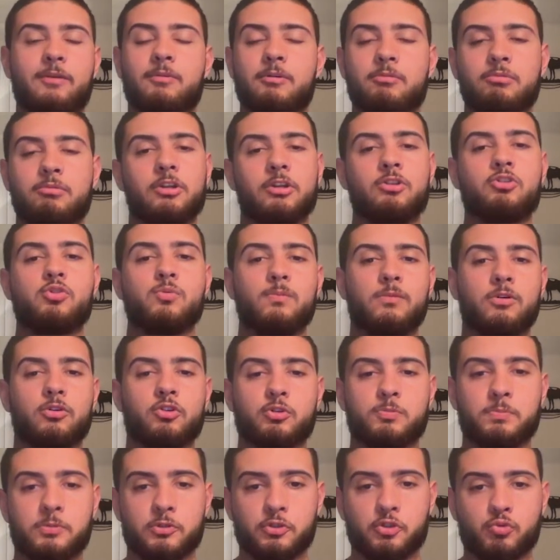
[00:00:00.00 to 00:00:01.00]
We want to do
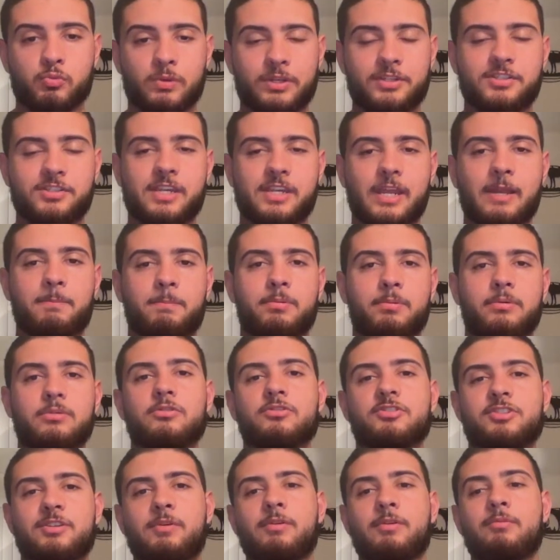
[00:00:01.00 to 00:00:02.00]
multiple swing state
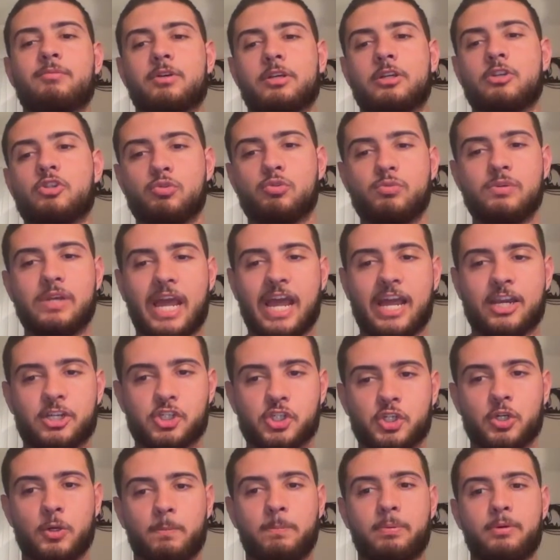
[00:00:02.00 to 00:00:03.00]
polls and we want to do
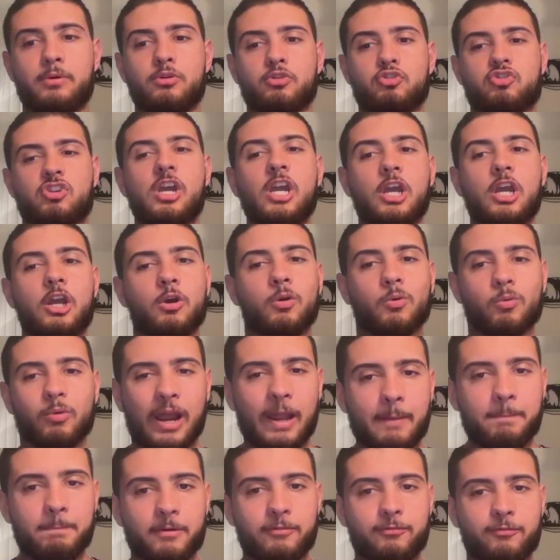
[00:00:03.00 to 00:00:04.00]
national polls
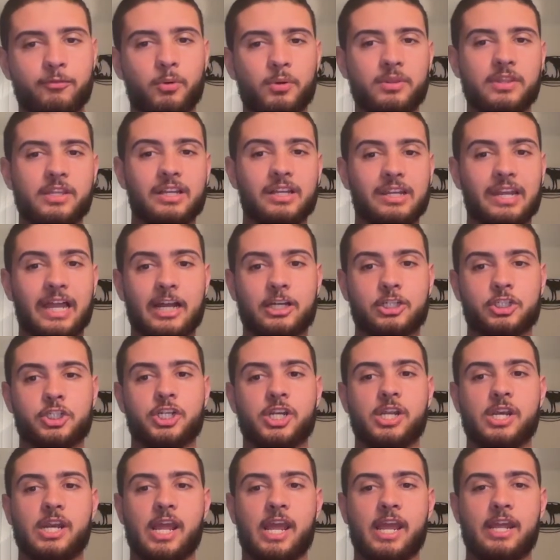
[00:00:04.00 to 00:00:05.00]
right before the
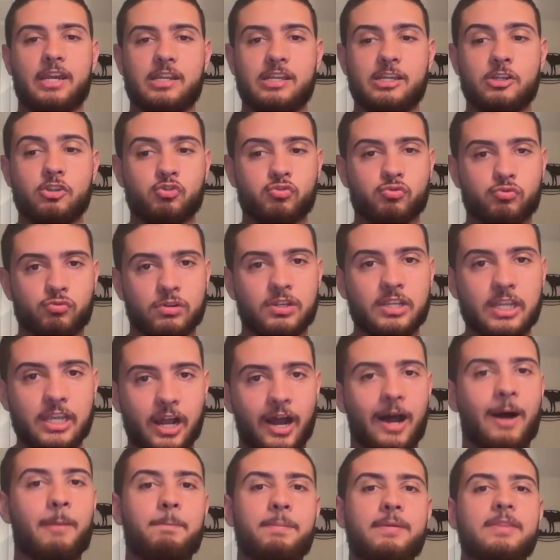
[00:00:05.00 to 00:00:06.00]
election, and he's really
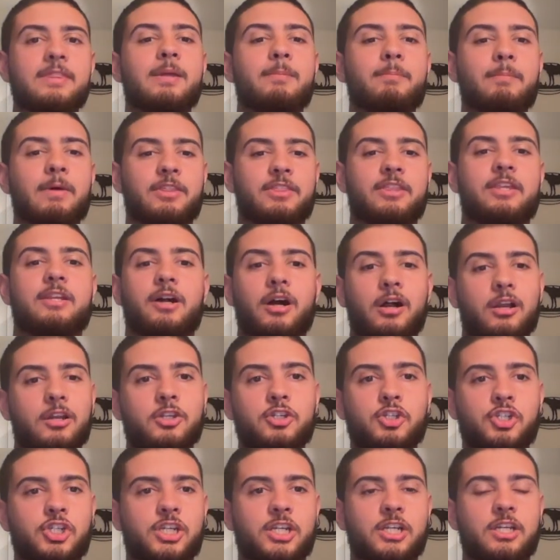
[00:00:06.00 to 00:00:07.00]
upping the
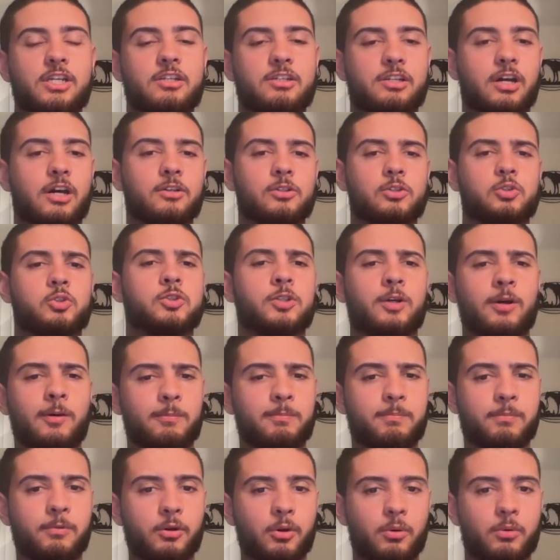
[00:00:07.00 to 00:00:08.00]
methodology. Donald
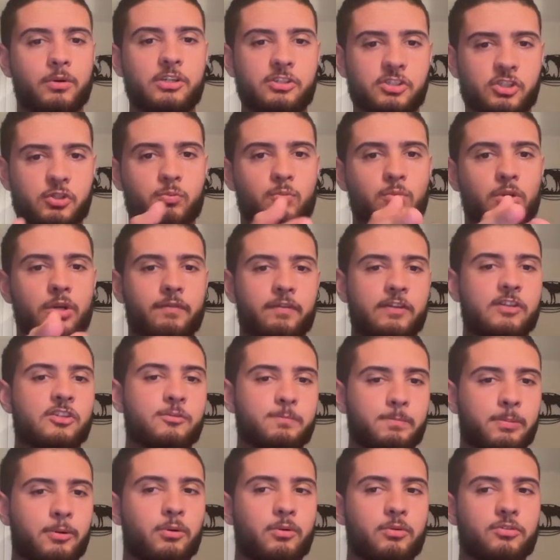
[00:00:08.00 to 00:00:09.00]
Trump noticed one of his
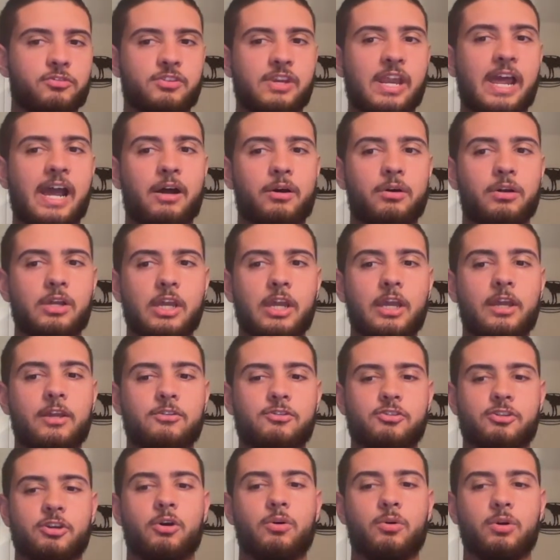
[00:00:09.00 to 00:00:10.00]
polls now,
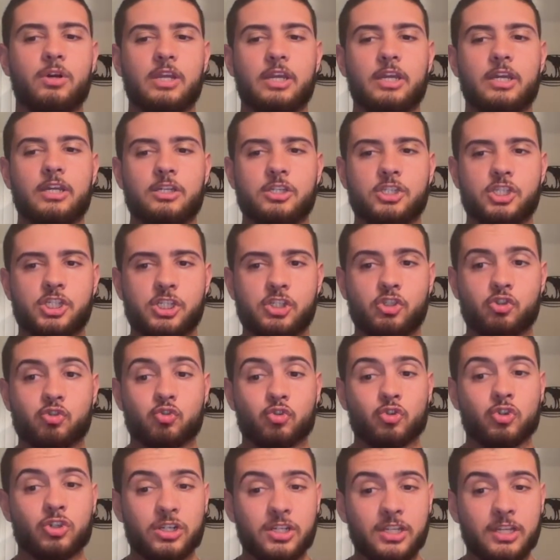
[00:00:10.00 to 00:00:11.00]
so she's
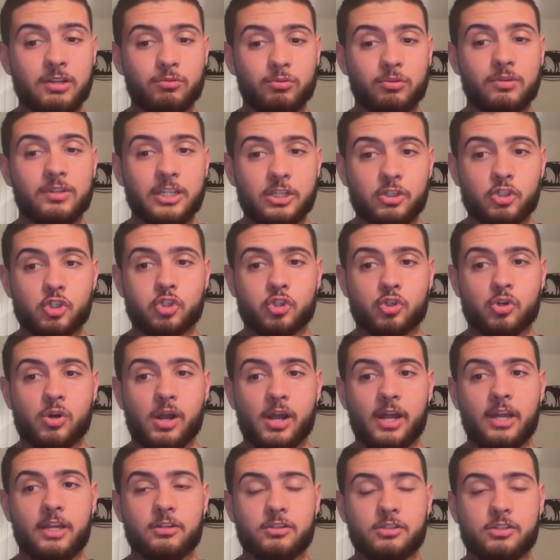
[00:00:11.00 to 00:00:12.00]
really, really
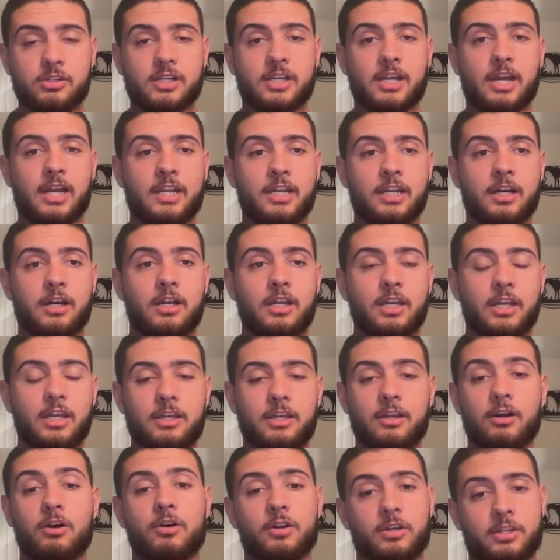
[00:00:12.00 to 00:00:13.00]
trying to
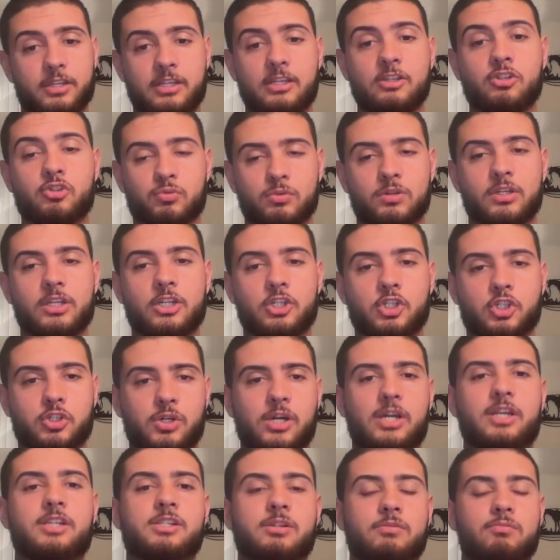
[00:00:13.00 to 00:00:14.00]
he's really
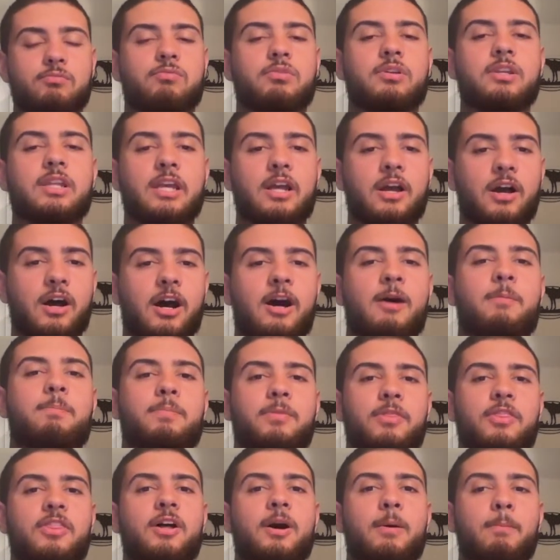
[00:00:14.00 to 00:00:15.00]
trying to really up
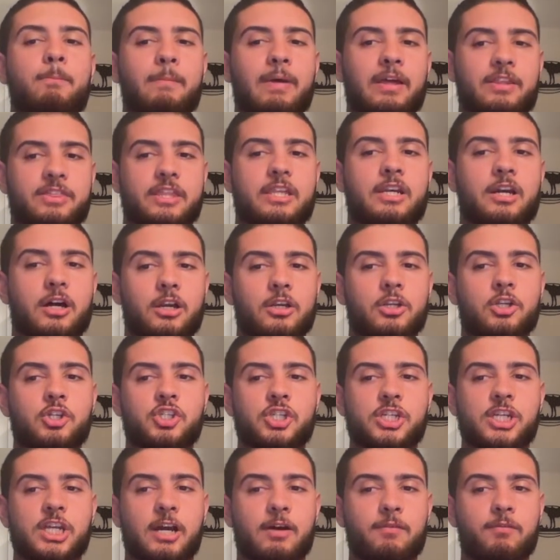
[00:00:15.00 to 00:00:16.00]
the
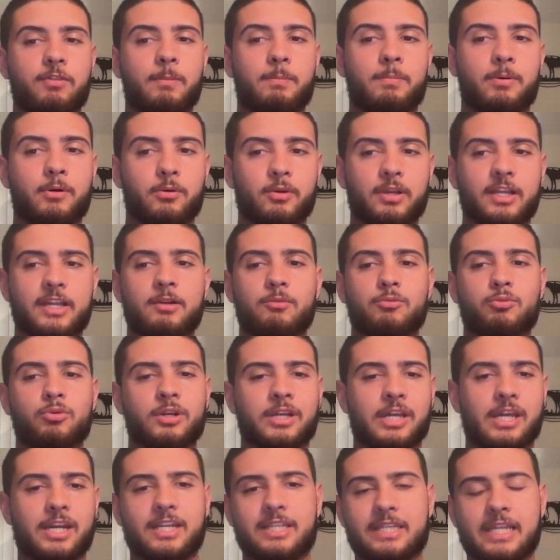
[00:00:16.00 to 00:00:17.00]
methodology of the polling, and we're
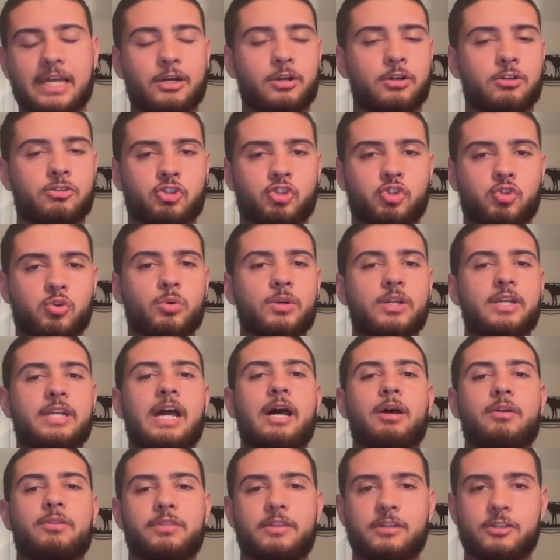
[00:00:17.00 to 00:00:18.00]
getting that all sorted
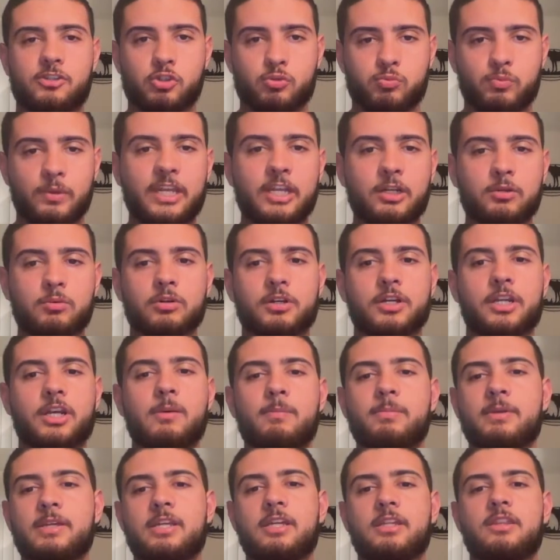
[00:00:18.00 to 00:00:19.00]
out this week. We're going to
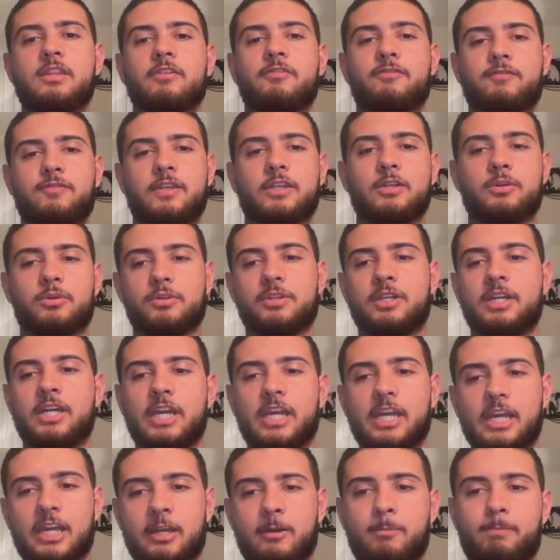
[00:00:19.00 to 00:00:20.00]
be in the field
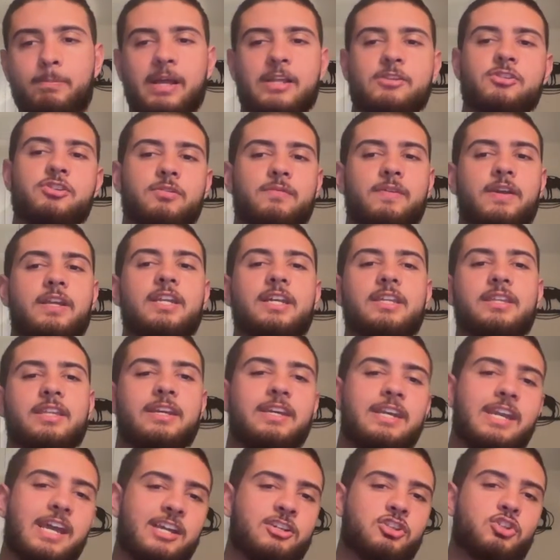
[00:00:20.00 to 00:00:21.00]
in Pennsylvania the
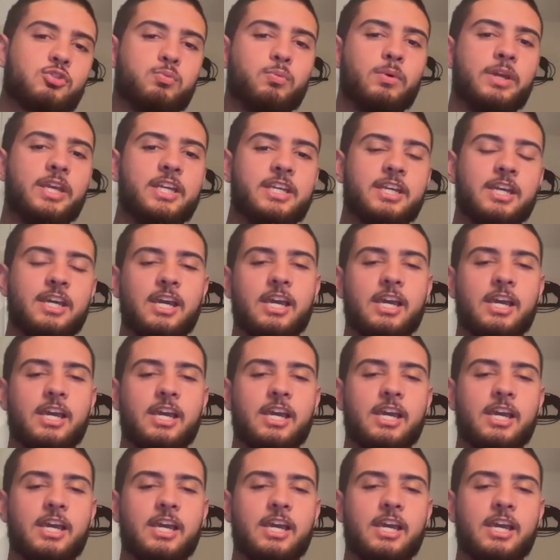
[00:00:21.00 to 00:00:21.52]
next week.